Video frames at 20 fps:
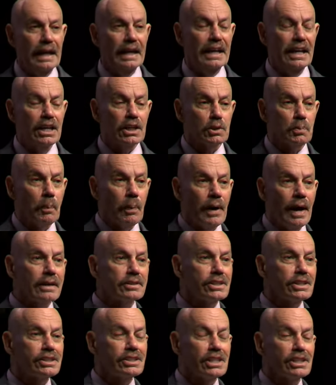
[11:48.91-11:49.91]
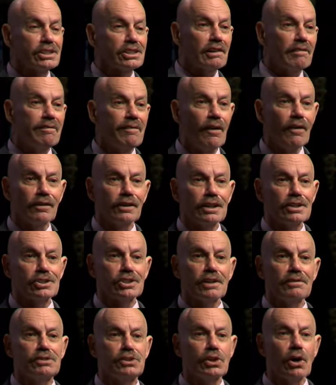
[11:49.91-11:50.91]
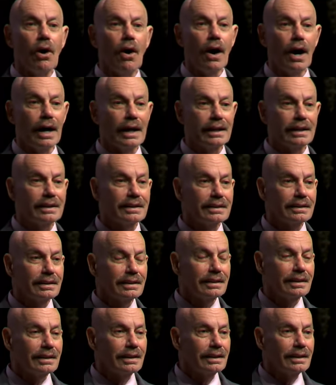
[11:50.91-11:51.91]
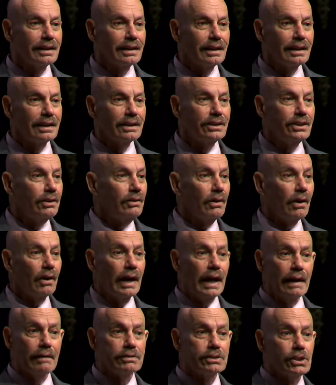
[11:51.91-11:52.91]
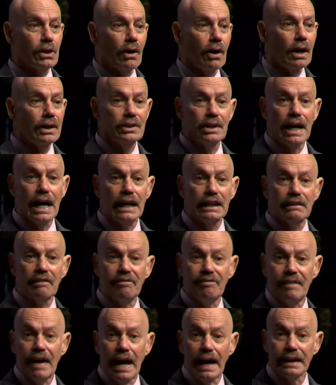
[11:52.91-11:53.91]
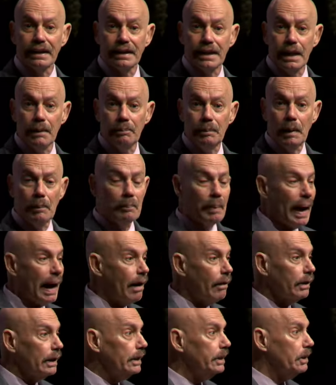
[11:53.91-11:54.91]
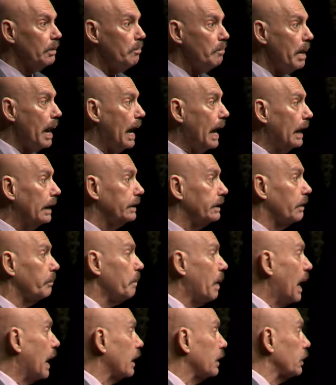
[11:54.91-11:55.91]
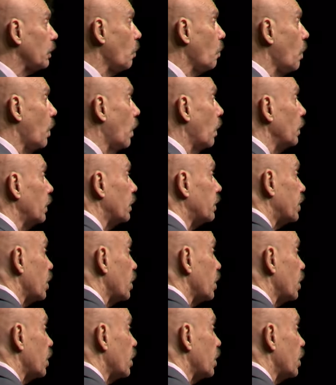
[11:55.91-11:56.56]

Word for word: in his presence is the fullness of joy? You don't have joy, you got the fat lip, you're pouting, you're mad, you're mad at the world, you're